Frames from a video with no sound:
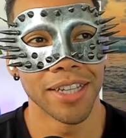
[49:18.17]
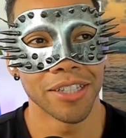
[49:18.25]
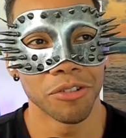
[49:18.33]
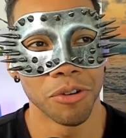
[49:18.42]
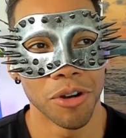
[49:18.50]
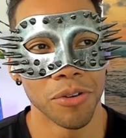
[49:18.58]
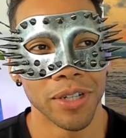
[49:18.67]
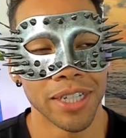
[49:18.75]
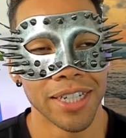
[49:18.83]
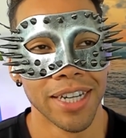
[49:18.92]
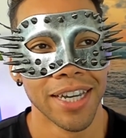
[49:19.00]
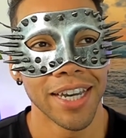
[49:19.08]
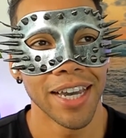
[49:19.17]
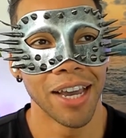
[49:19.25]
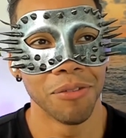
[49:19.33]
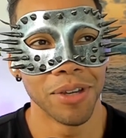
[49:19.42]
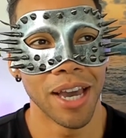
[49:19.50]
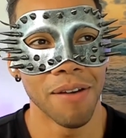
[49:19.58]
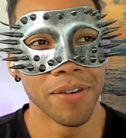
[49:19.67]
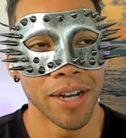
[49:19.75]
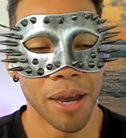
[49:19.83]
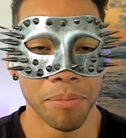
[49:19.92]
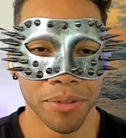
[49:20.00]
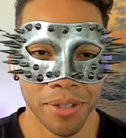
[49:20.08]
that's growing, and we have an
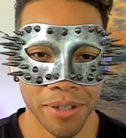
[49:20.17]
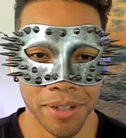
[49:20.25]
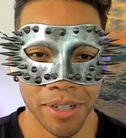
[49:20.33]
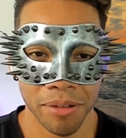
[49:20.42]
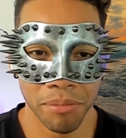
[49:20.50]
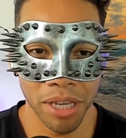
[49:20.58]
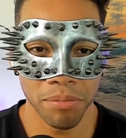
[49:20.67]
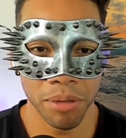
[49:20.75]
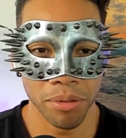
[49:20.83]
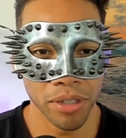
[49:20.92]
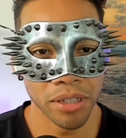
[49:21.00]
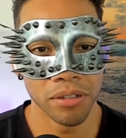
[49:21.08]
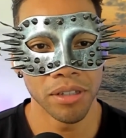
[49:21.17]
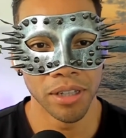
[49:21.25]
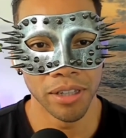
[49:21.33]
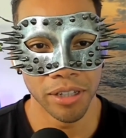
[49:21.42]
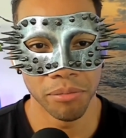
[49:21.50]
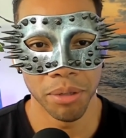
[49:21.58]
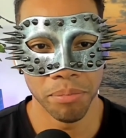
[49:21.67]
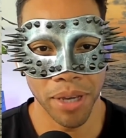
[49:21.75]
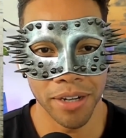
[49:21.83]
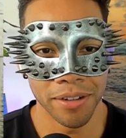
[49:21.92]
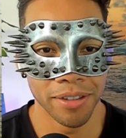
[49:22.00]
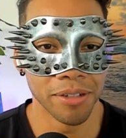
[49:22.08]
opportunity to make people a little bit
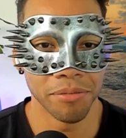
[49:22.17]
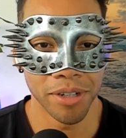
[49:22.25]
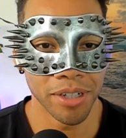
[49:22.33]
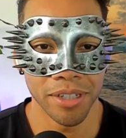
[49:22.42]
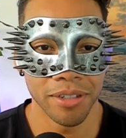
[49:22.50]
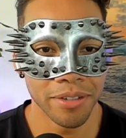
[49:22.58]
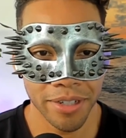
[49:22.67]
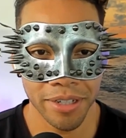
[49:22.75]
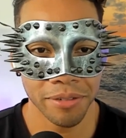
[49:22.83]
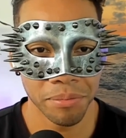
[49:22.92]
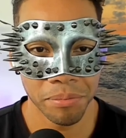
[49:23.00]
better, then we're going to use it.